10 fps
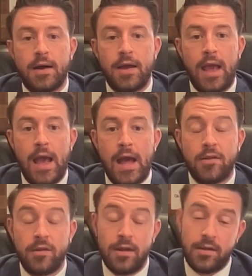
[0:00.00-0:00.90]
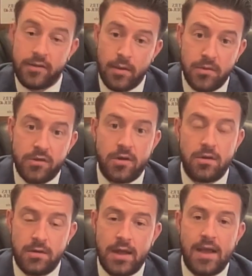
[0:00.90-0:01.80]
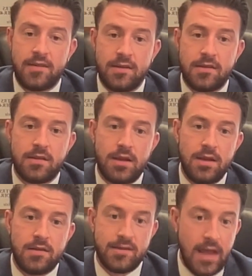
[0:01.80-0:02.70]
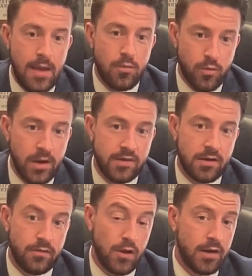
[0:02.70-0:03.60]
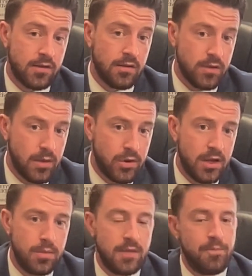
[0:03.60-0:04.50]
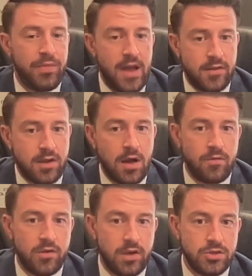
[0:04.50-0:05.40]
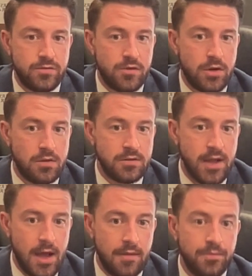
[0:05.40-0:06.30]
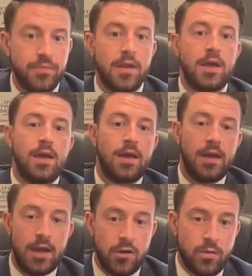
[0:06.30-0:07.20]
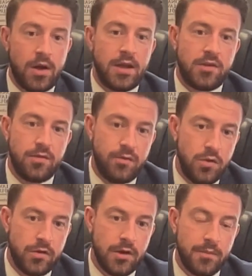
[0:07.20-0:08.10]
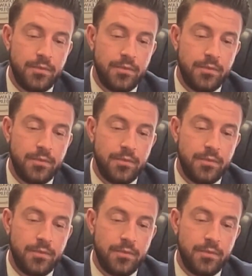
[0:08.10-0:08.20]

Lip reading: And in some certain cases, the same risk of loss of liberty, but that's a conversation for another day. Here's where it gets confusing.